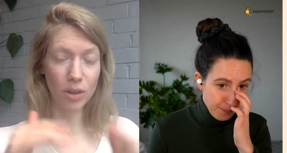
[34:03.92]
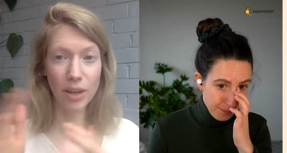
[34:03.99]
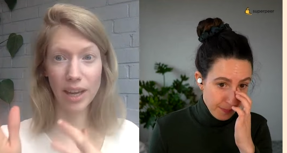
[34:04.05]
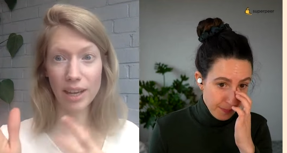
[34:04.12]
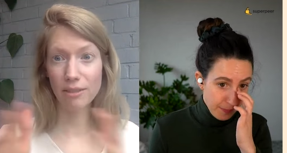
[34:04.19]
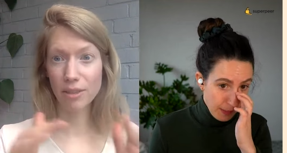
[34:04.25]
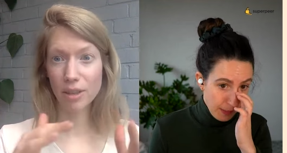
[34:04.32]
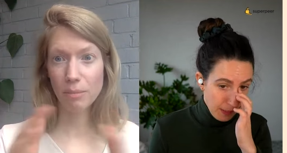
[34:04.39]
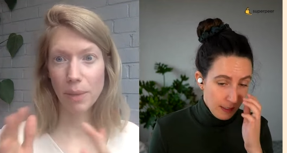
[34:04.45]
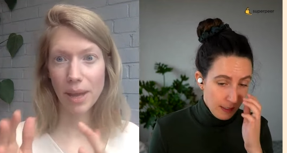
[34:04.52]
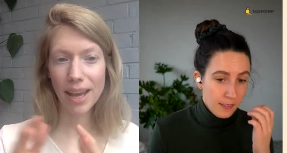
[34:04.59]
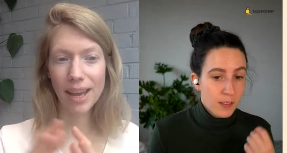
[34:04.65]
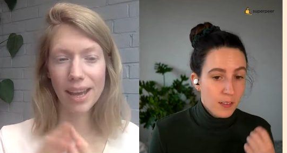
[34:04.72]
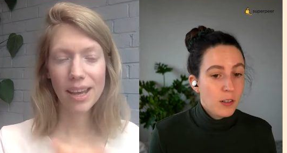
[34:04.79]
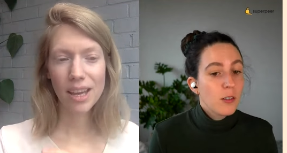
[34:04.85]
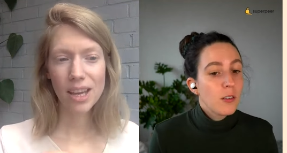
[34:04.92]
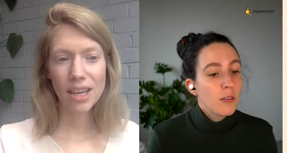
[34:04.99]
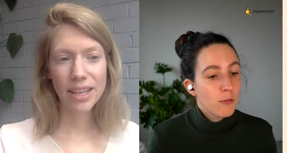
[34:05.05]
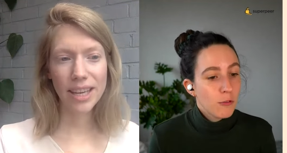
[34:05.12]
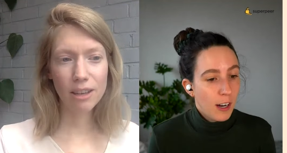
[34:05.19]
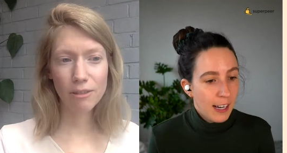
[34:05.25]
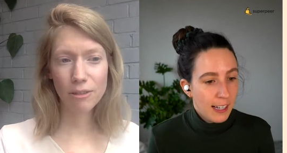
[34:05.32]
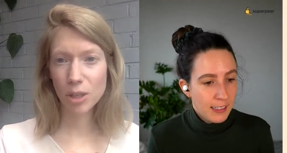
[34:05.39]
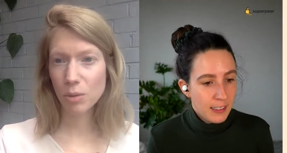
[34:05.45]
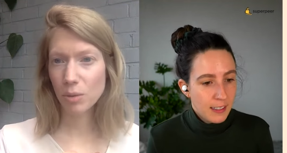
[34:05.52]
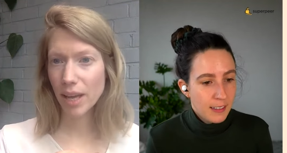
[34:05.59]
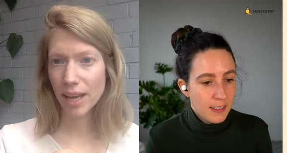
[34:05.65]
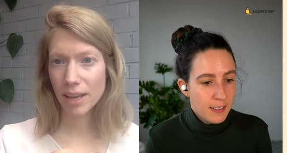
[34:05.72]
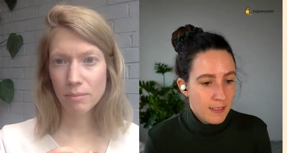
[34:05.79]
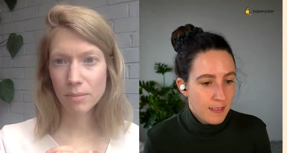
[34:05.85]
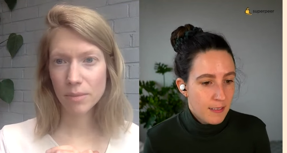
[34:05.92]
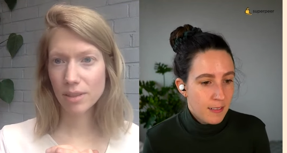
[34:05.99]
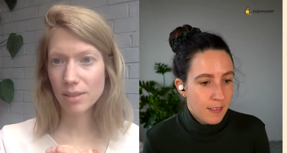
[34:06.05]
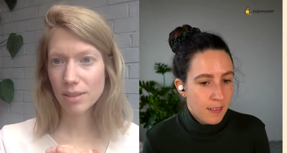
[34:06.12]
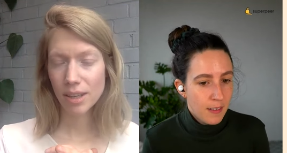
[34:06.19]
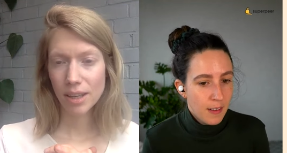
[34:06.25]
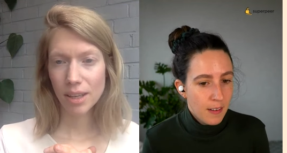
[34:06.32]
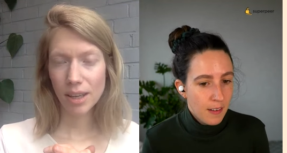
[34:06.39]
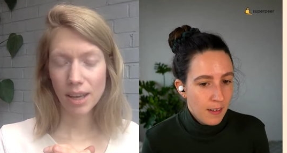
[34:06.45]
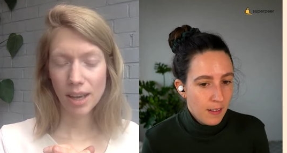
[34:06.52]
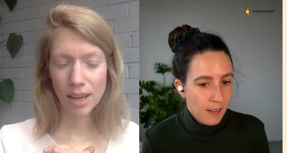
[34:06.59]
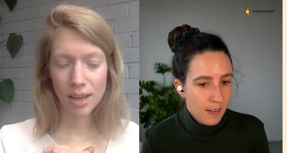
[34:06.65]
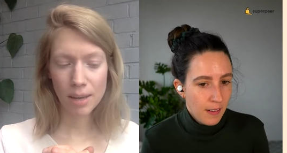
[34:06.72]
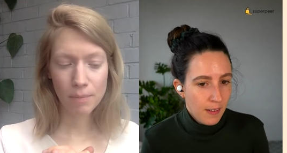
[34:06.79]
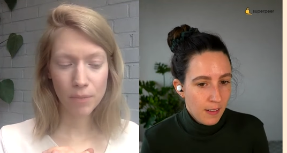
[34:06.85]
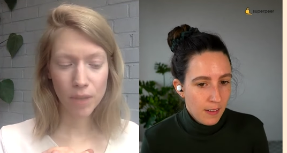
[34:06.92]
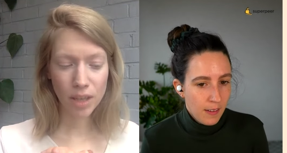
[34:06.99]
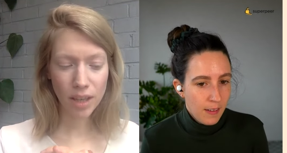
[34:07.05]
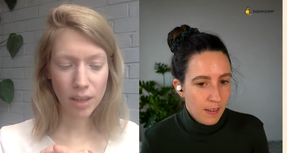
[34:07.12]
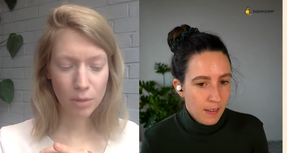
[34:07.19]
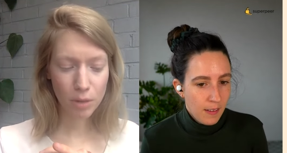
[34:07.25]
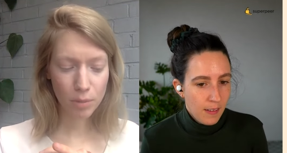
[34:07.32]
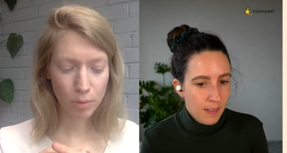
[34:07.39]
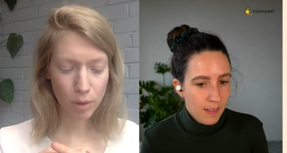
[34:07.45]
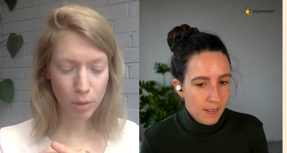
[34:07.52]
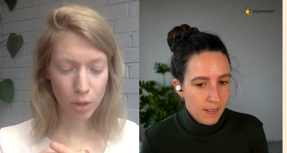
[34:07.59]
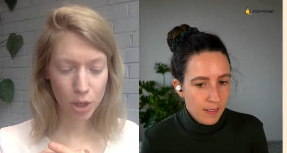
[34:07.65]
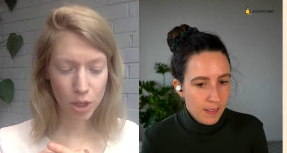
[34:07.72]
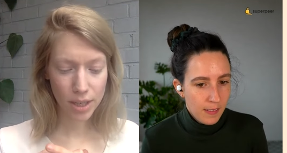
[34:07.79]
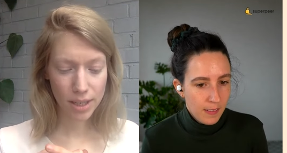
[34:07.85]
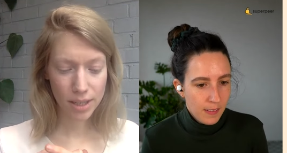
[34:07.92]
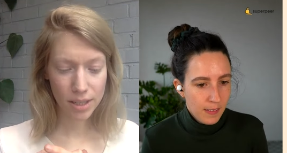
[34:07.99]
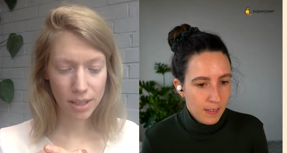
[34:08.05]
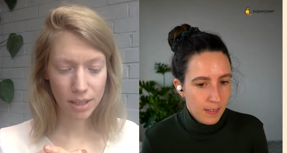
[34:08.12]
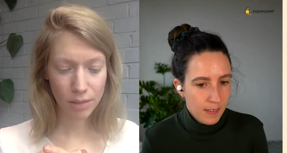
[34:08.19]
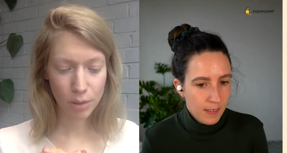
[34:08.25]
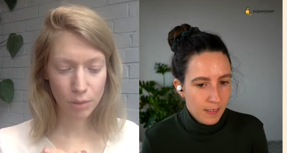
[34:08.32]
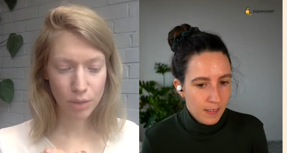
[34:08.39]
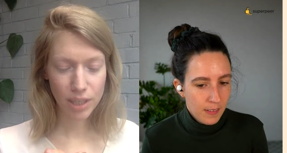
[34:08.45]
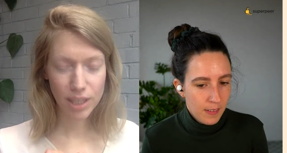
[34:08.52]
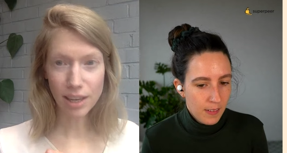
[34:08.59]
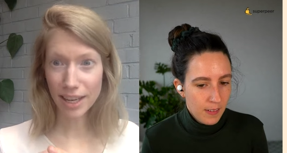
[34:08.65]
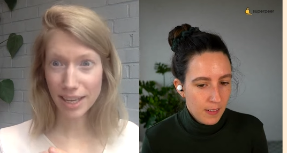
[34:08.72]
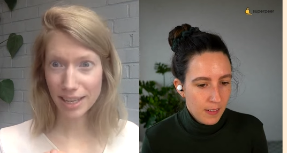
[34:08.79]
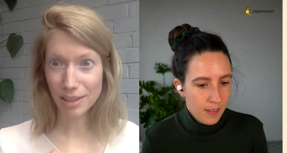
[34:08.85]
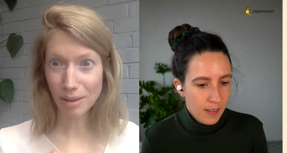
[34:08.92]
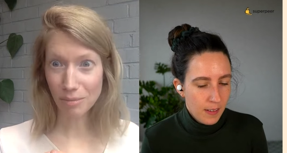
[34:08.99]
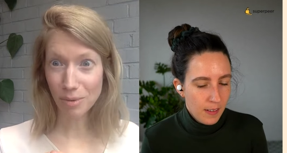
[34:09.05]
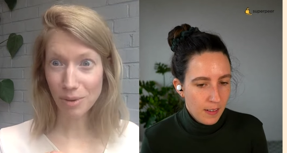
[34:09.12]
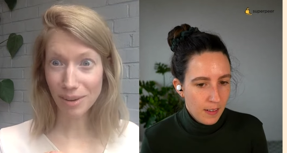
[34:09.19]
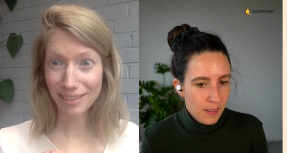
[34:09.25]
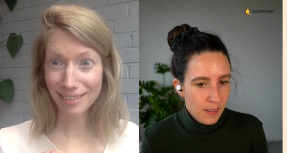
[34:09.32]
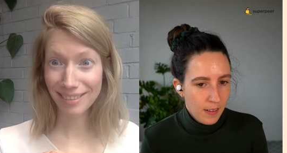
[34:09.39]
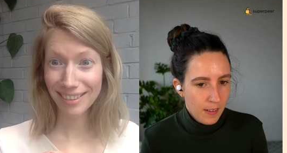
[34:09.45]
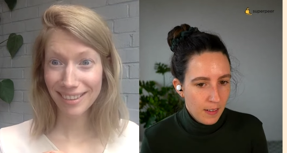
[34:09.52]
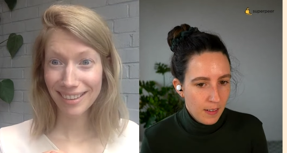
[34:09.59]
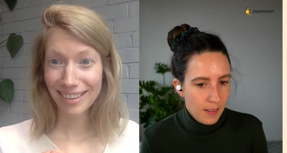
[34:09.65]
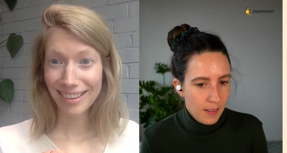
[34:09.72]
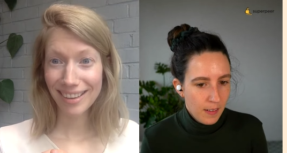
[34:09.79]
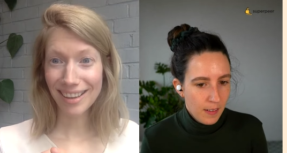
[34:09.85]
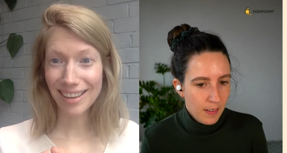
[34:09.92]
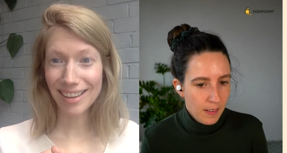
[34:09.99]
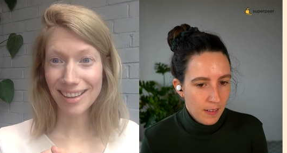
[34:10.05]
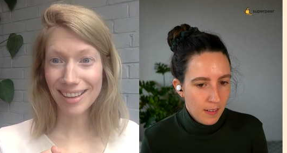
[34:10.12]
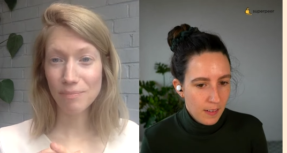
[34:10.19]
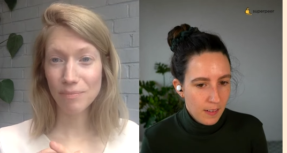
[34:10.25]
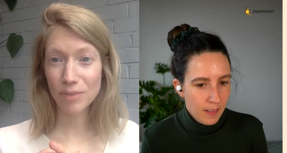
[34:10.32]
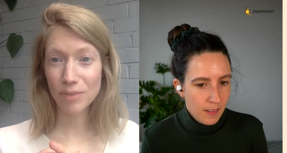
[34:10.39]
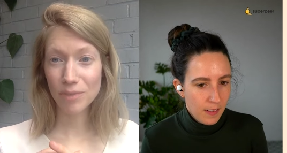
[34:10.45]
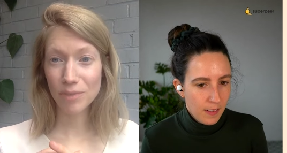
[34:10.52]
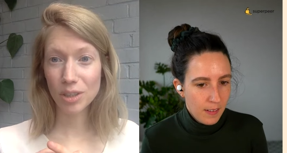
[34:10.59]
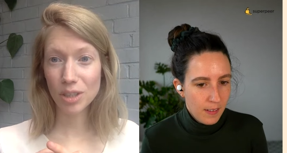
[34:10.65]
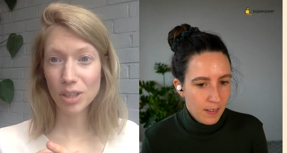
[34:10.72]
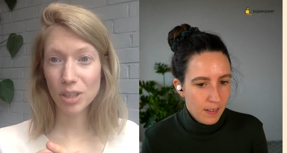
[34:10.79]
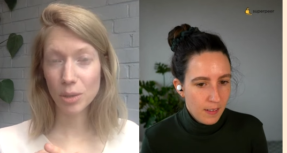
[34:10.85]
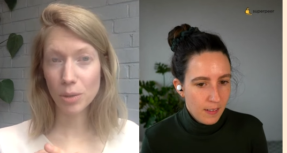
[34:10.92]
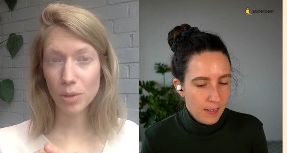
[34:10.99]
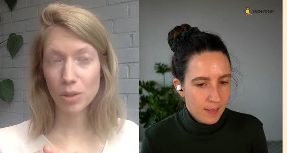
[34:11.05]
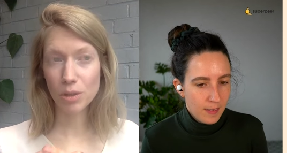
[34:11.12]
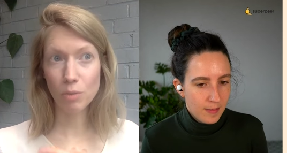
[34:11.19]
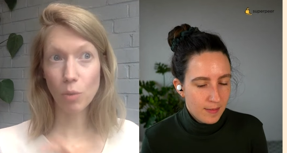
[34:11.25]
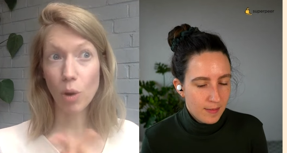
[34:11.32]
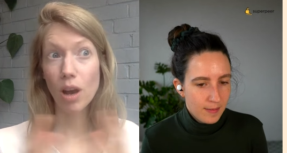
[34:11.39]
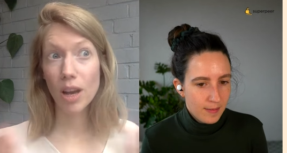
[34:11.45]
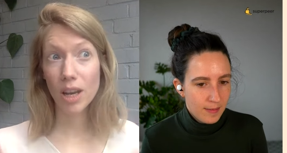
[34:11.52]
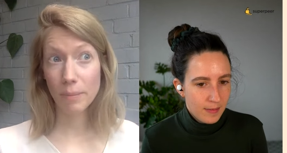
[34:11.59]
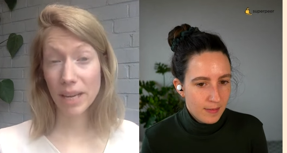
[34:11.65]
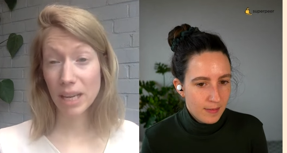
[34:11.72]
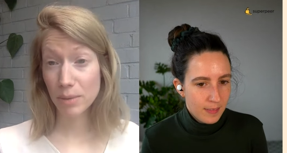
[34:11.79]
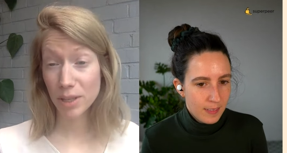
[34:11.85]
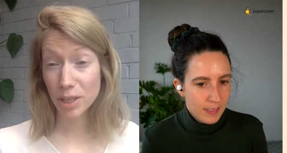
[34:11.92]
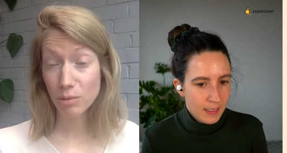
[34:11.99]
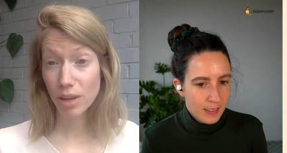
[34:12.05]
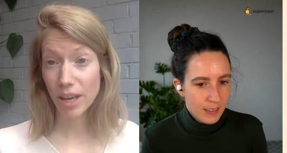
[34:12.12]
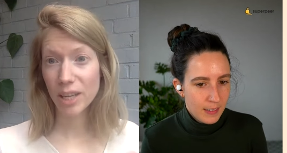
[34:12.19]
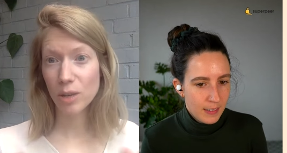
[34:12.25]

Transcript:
Speaker 1: You kind of compare, get a right. few names. Um, another approach is if you really like someone um, whose work maybe you